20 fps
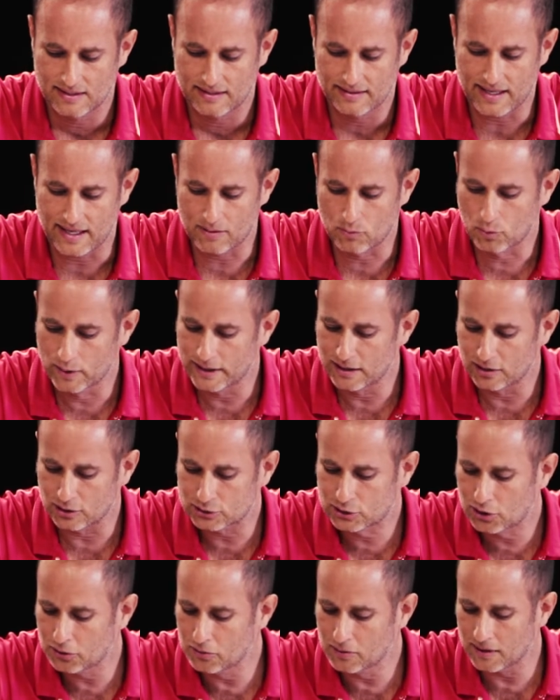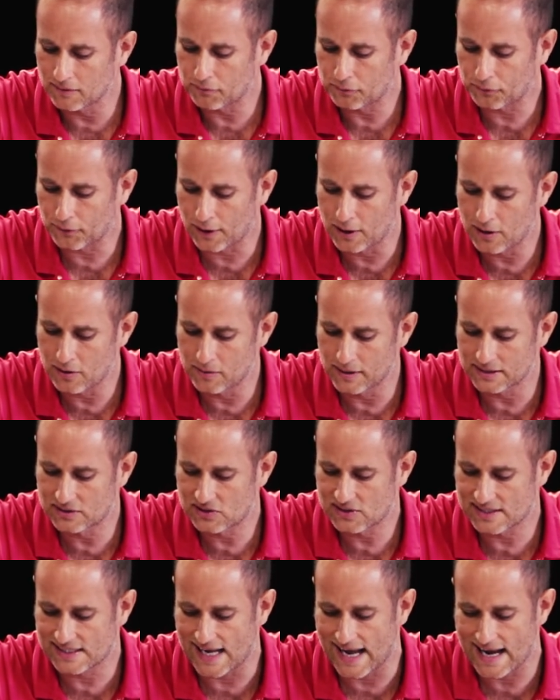They reel to and fro and
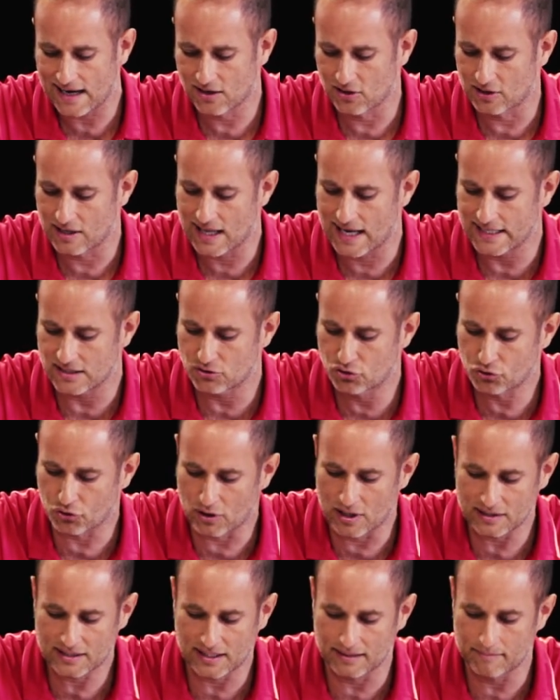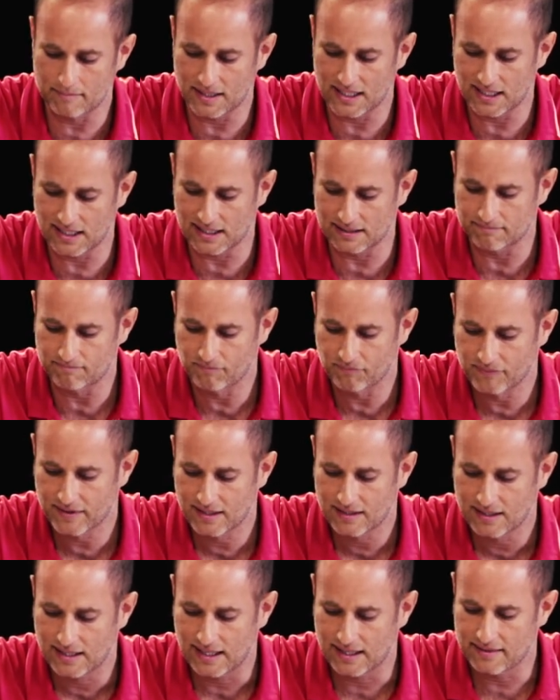stagger like drunken men,
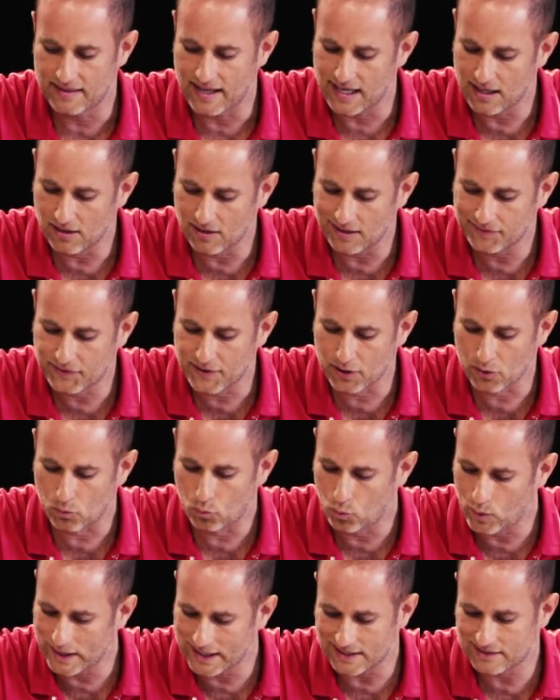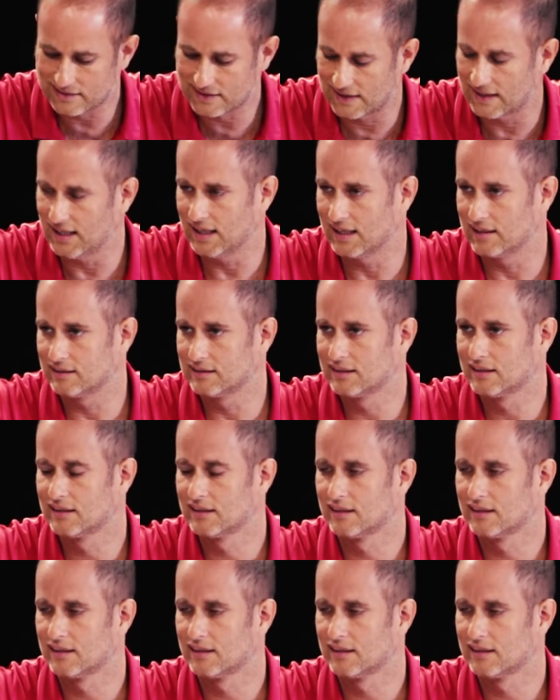and they are at their wit's end.